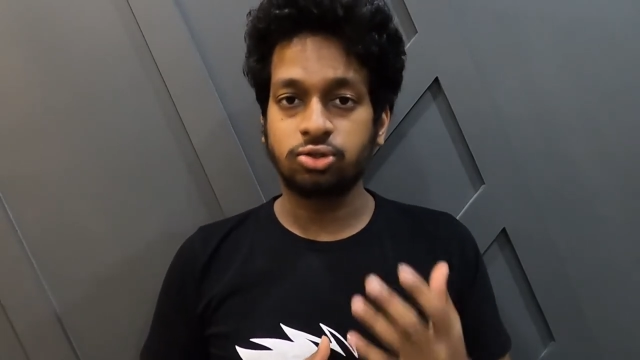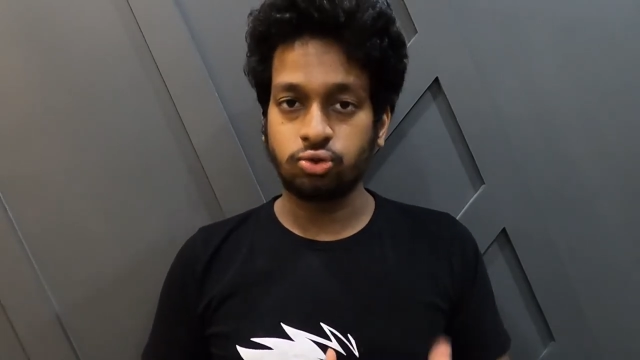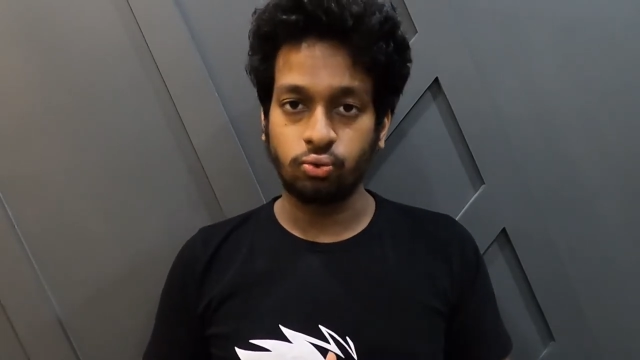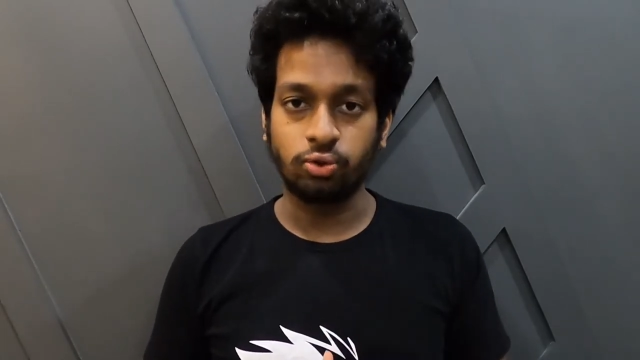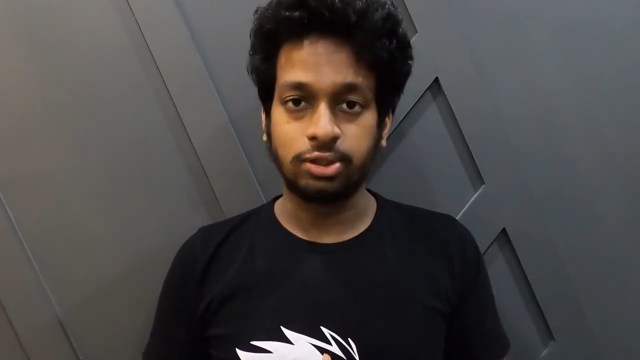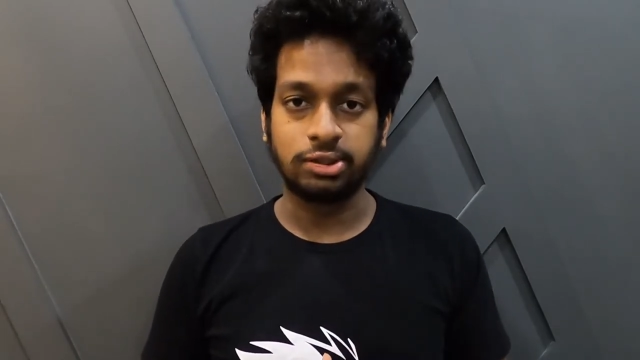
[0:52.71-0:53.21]

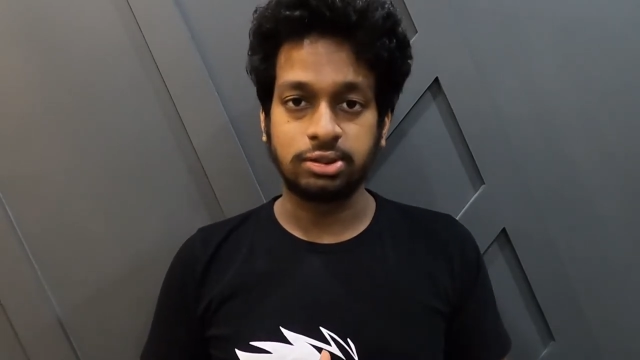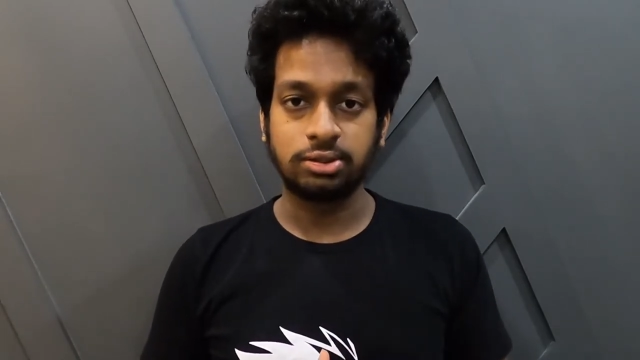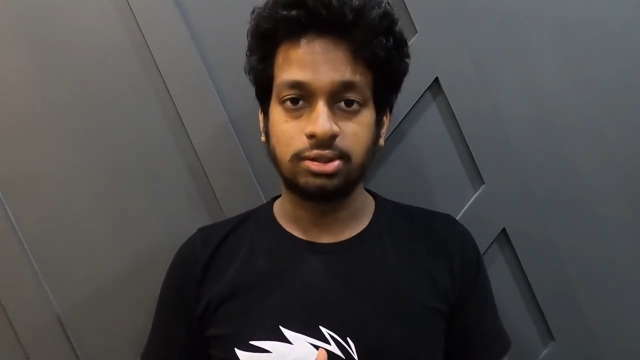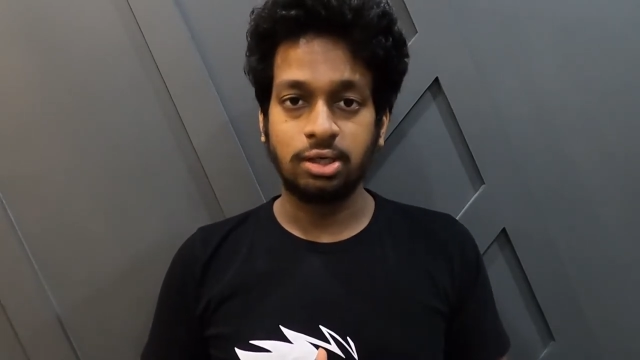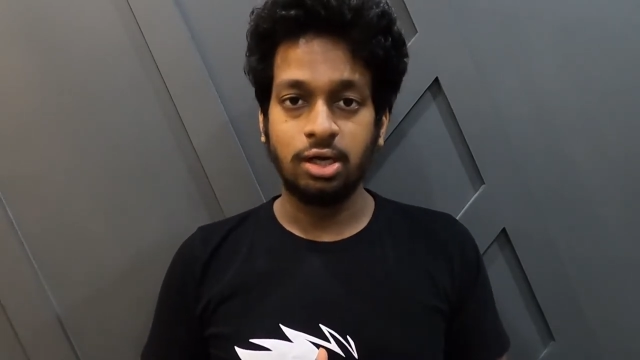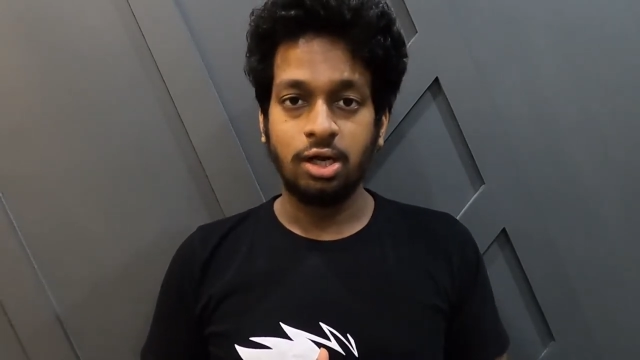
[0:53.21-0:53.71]
stories.
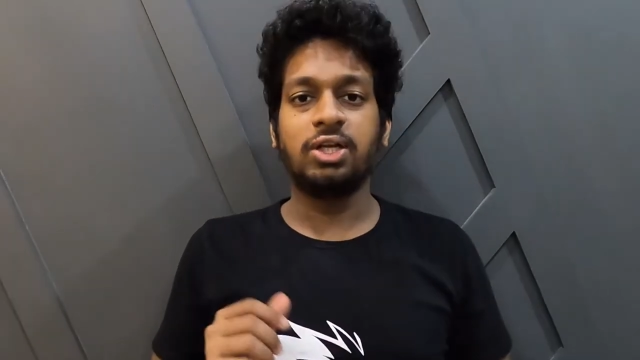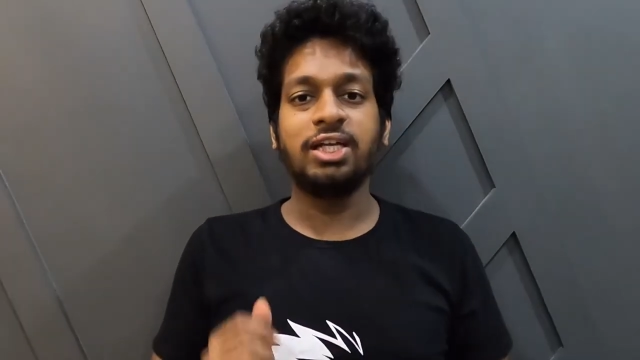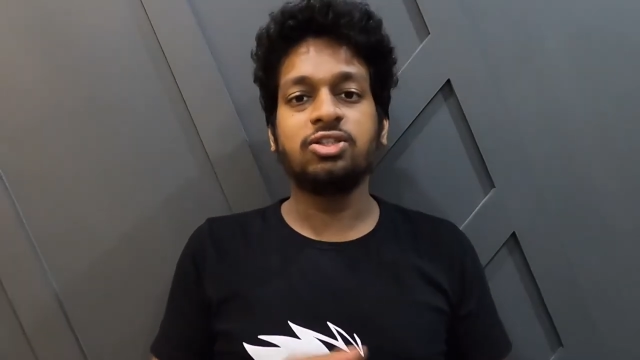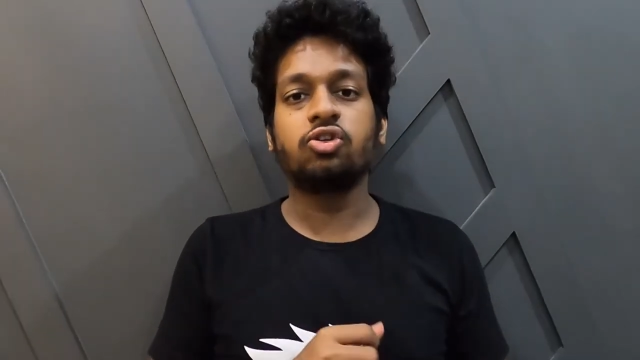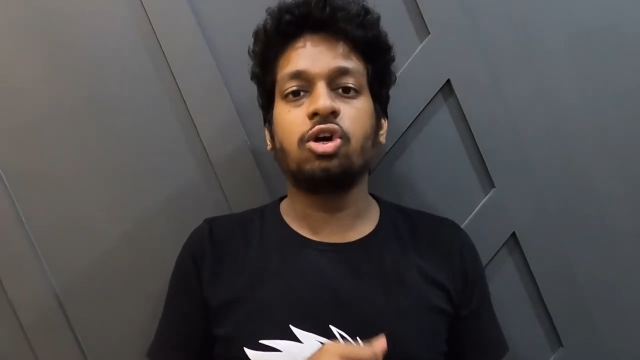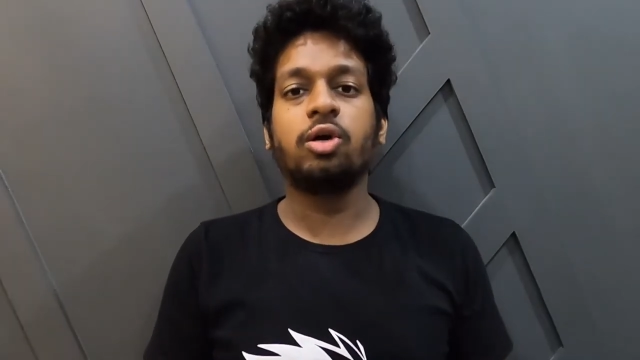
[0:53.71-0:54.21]
So
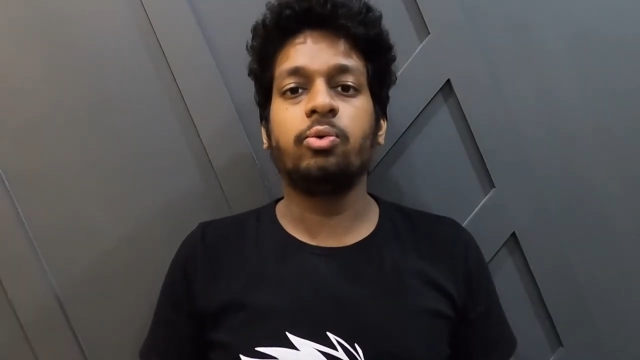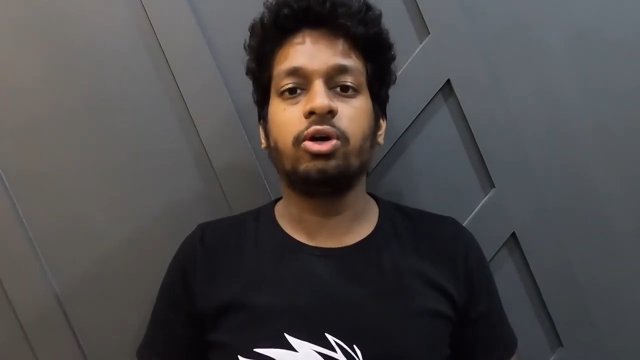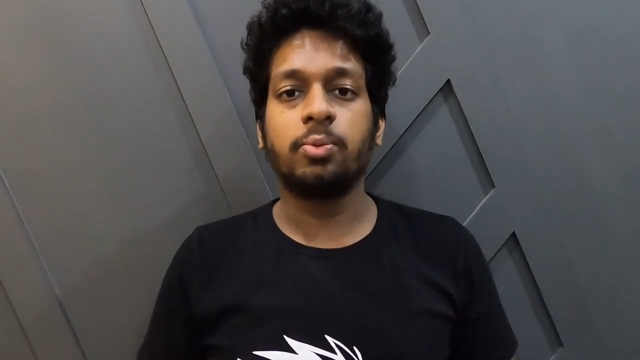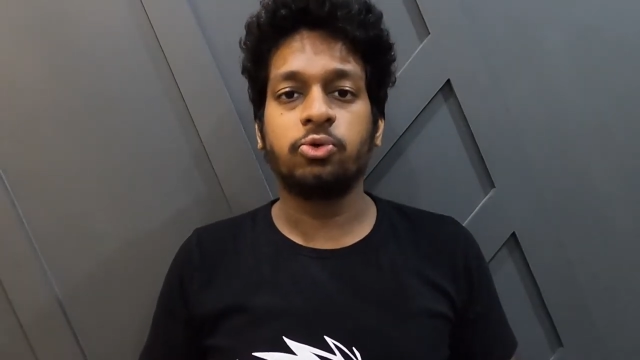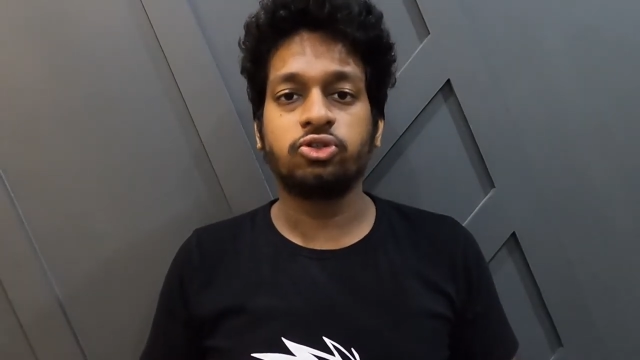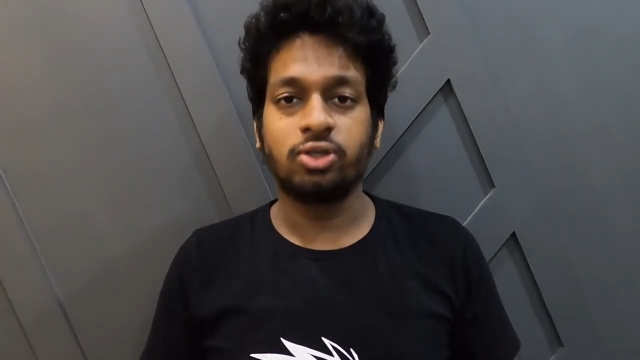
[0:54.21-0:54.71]
let's talk
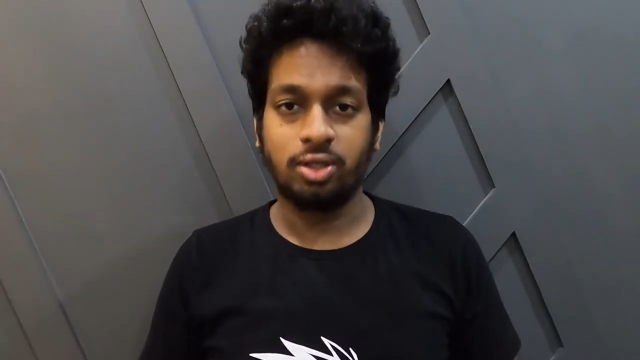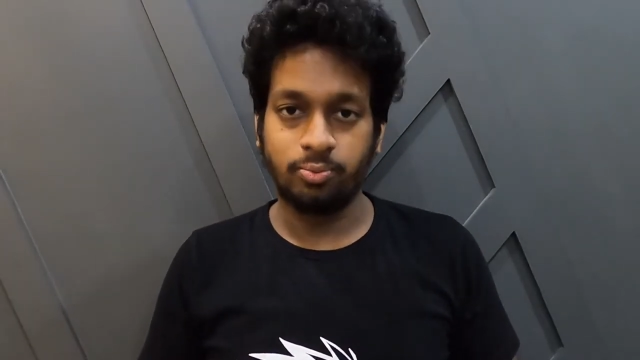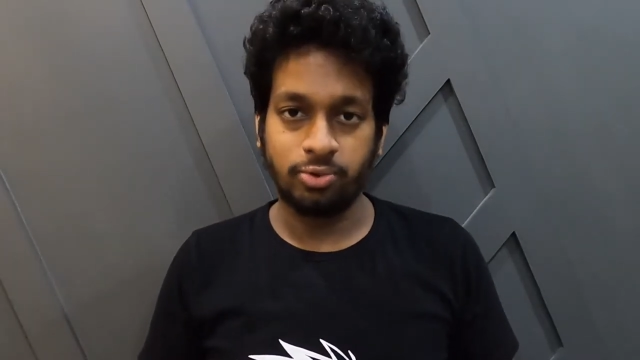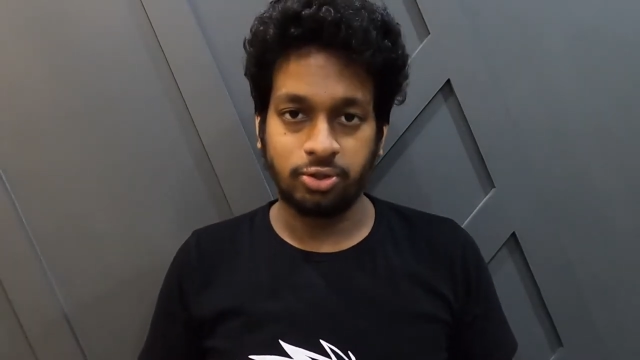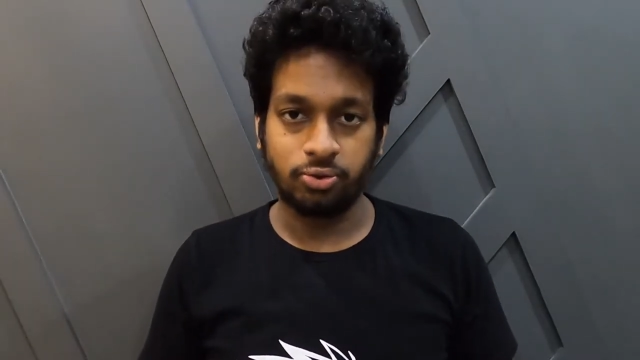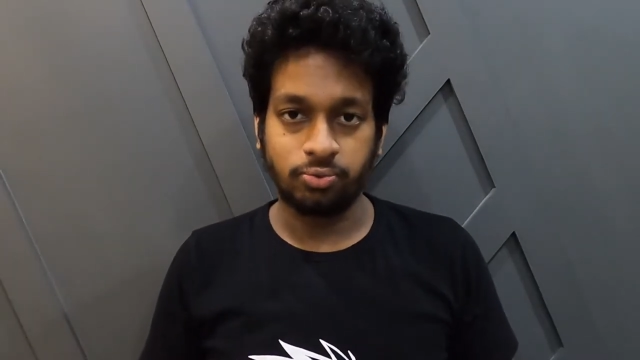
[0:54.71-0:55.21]
about emotion
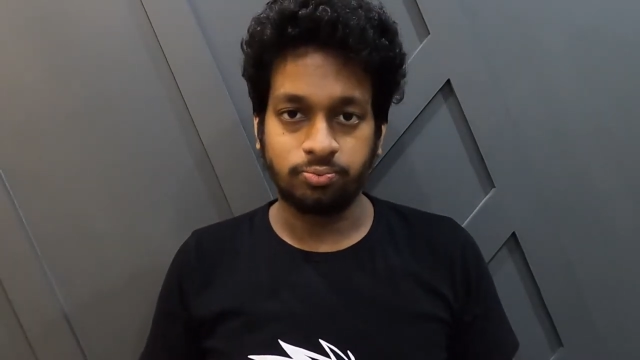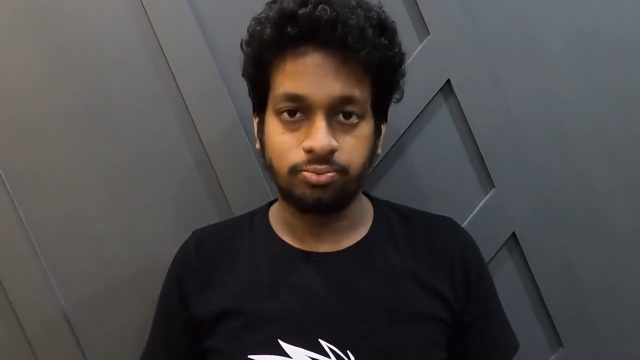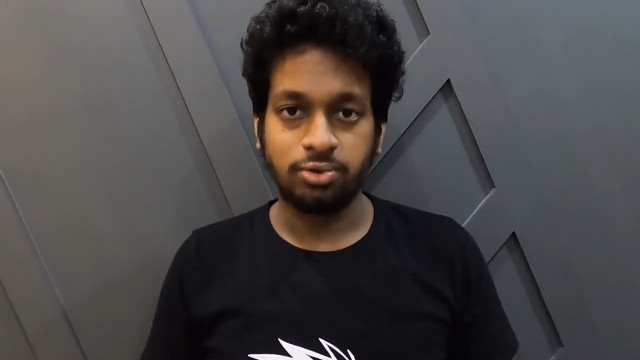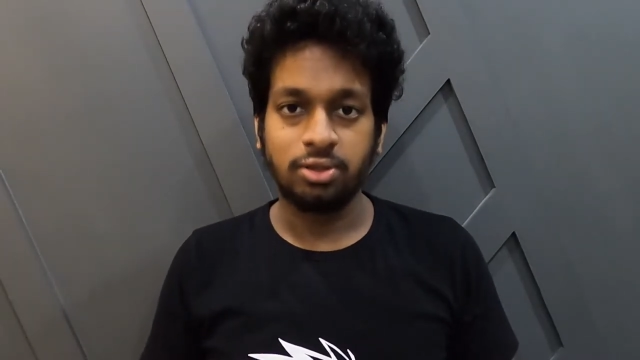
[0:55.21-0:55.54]
number 2,